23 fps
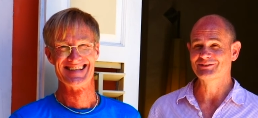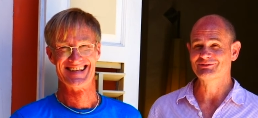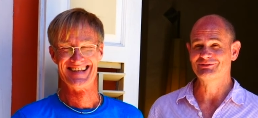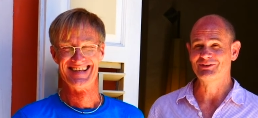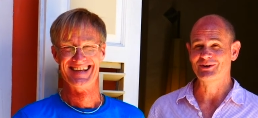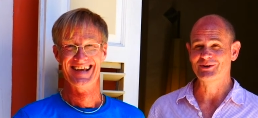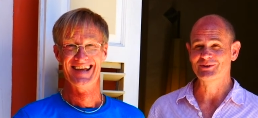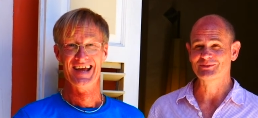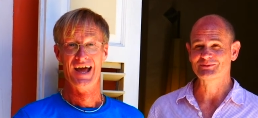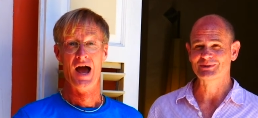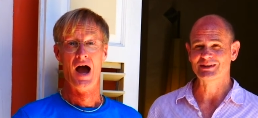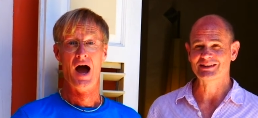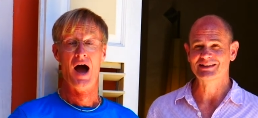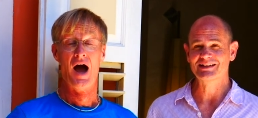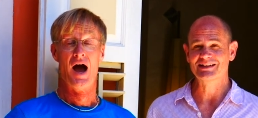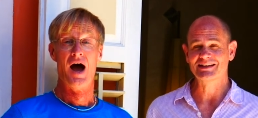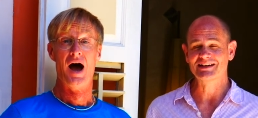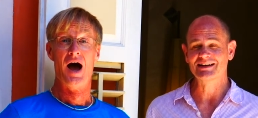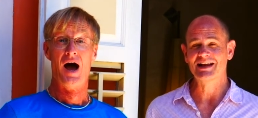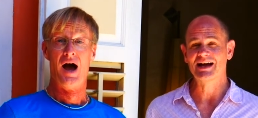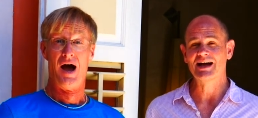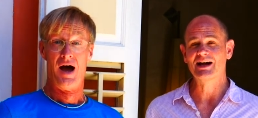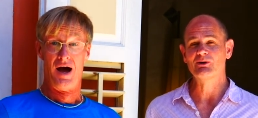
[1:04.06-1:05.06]
Speaker 1: the phone
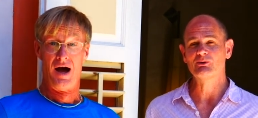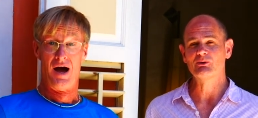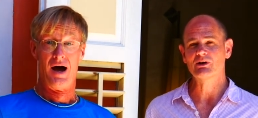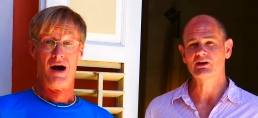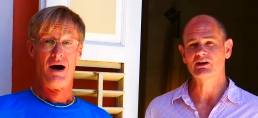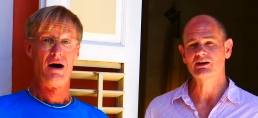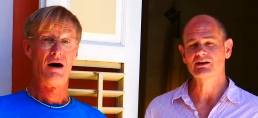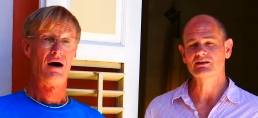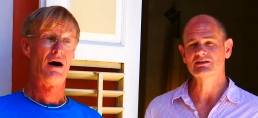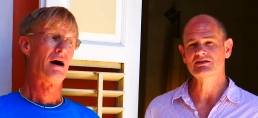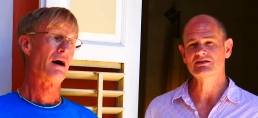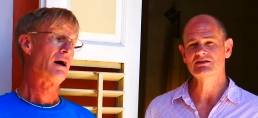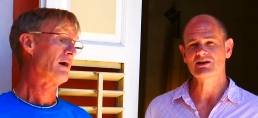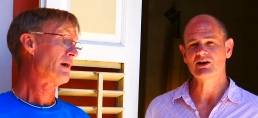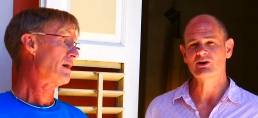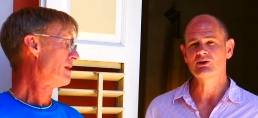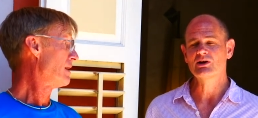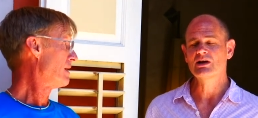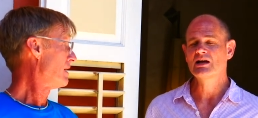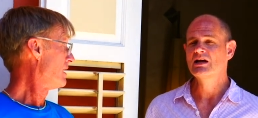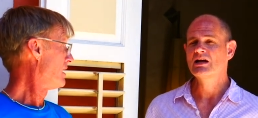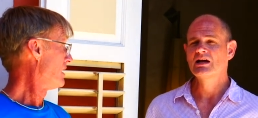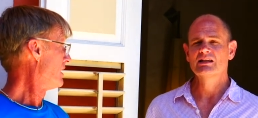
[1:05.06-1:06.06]
within an hour. Oh.
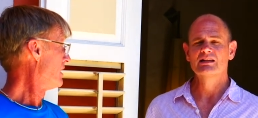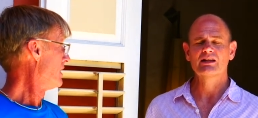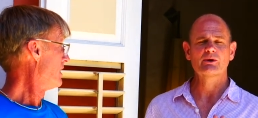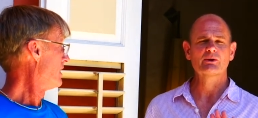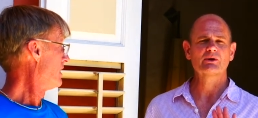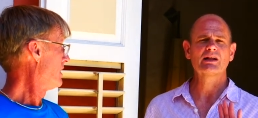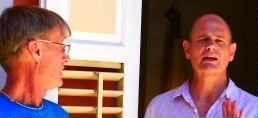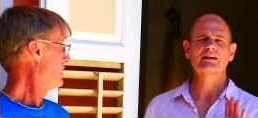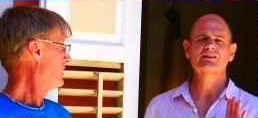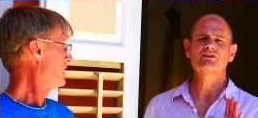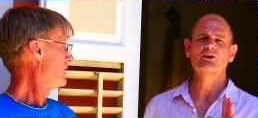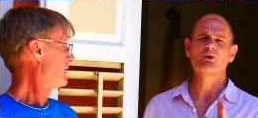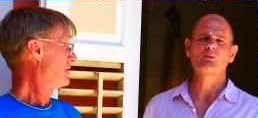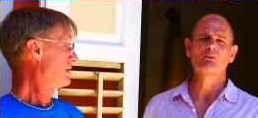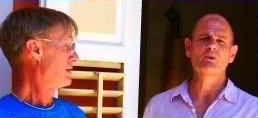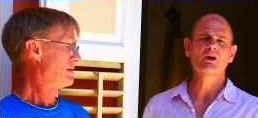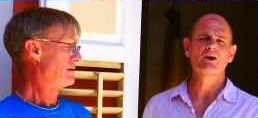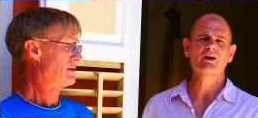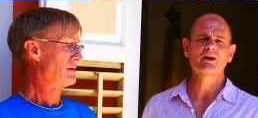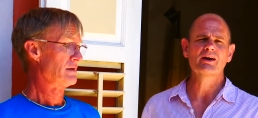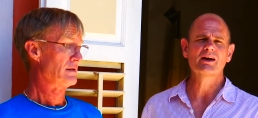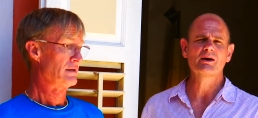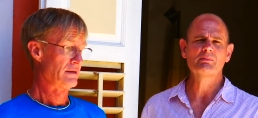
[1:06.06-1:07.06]
so they were like, don't
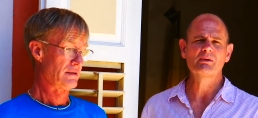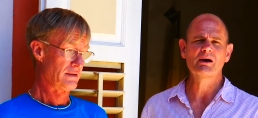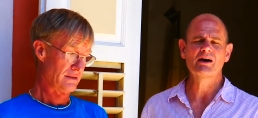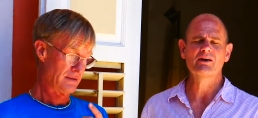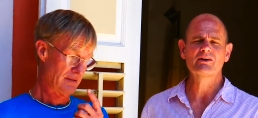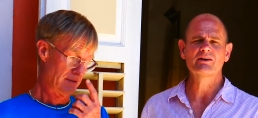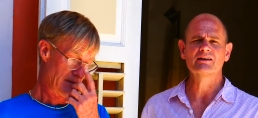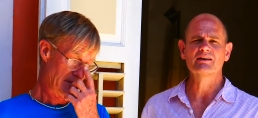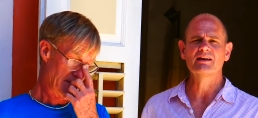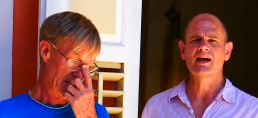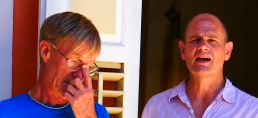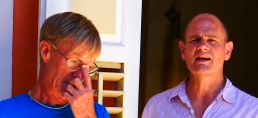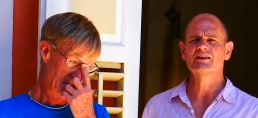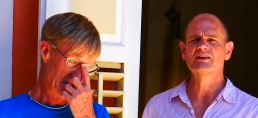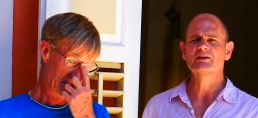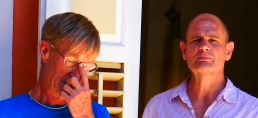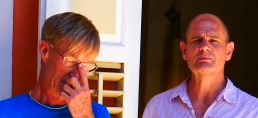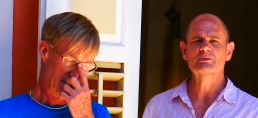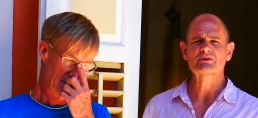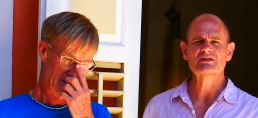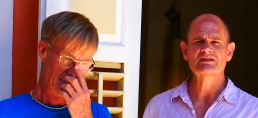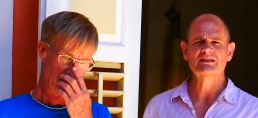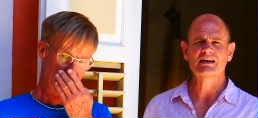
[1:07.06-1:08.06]
worry about it,
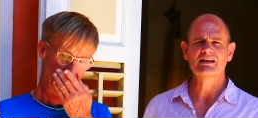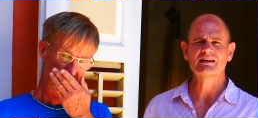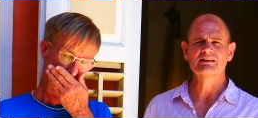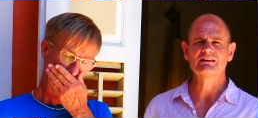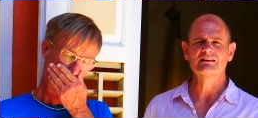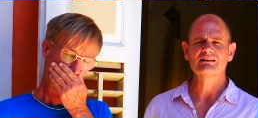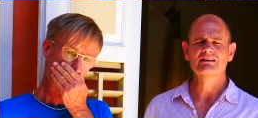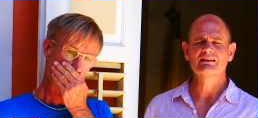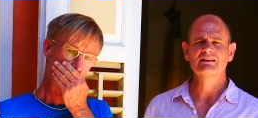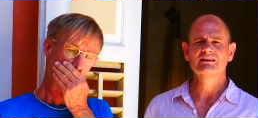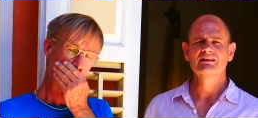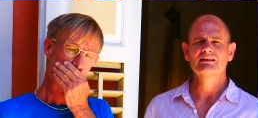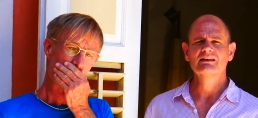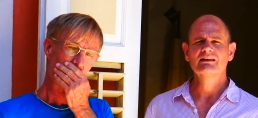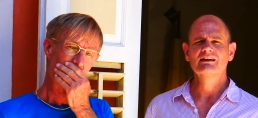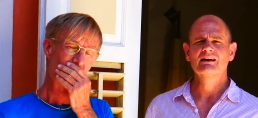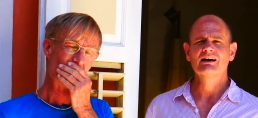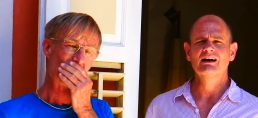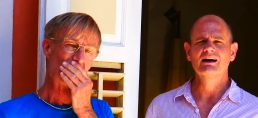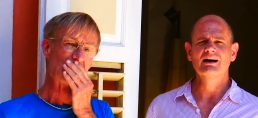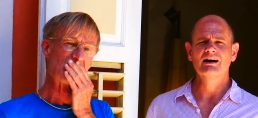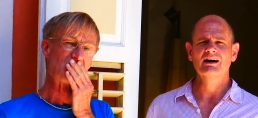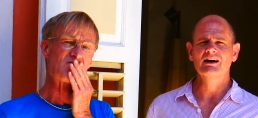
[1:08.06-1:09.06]
90%
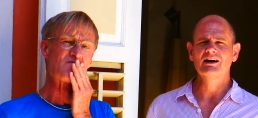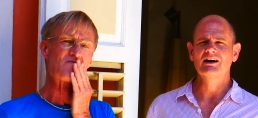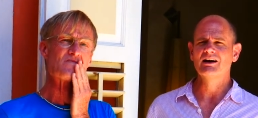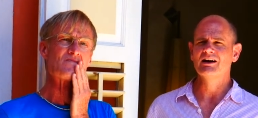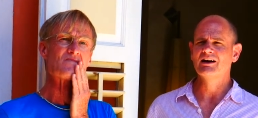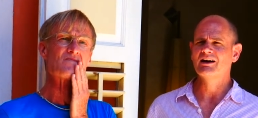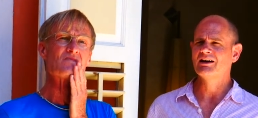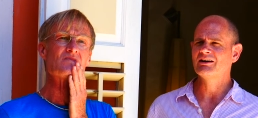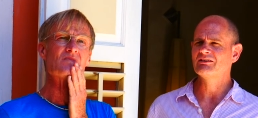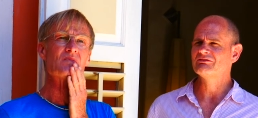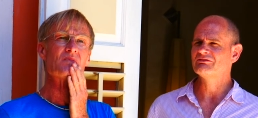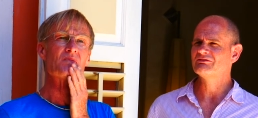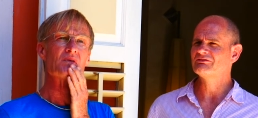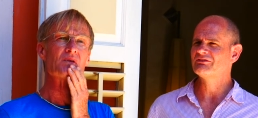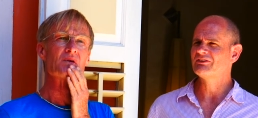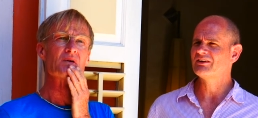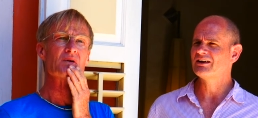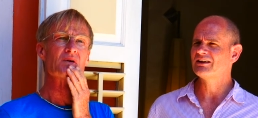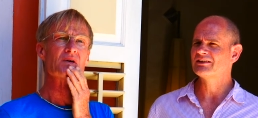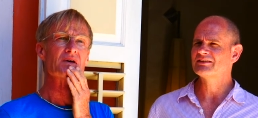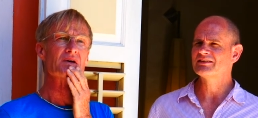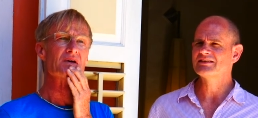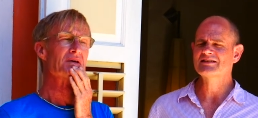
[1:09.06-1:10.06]
uh, of
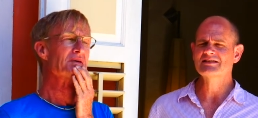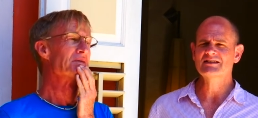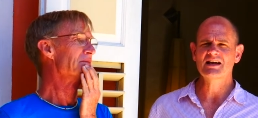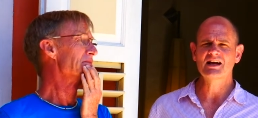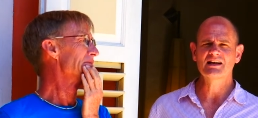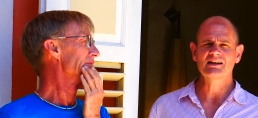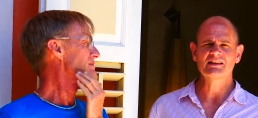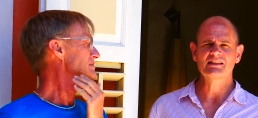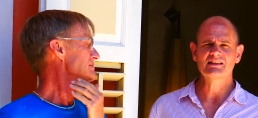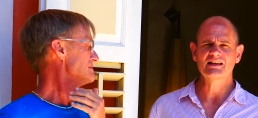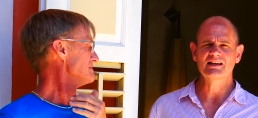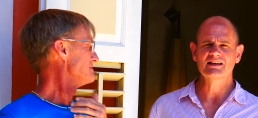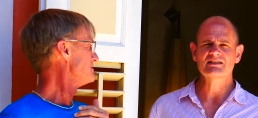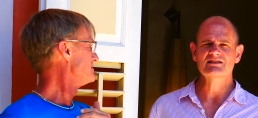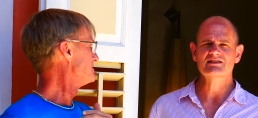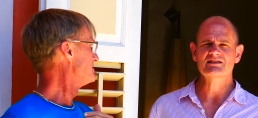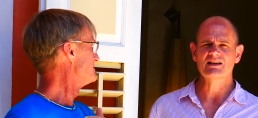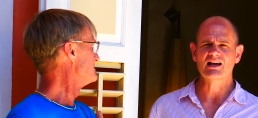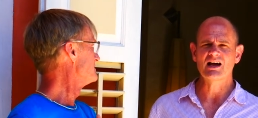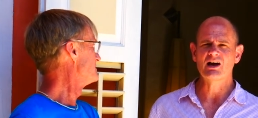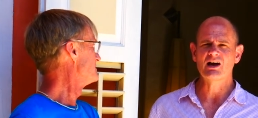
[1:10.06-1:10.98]
uh, these kind of things